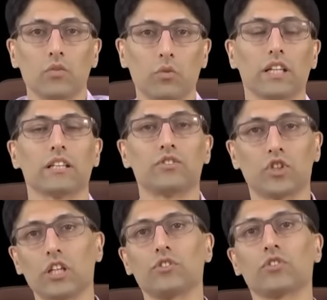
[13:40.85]
Well,
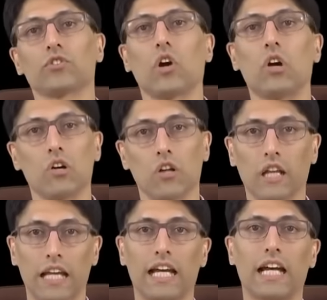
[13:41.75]
judges
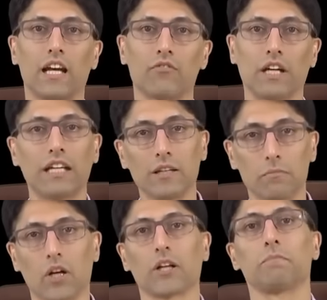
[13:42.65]
all have a
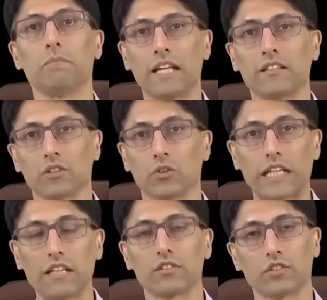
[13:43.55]
departmental or
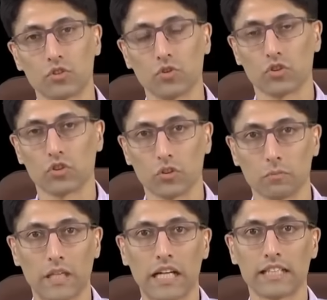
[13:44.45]
institutional
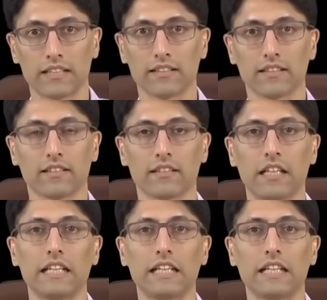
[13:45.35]
bias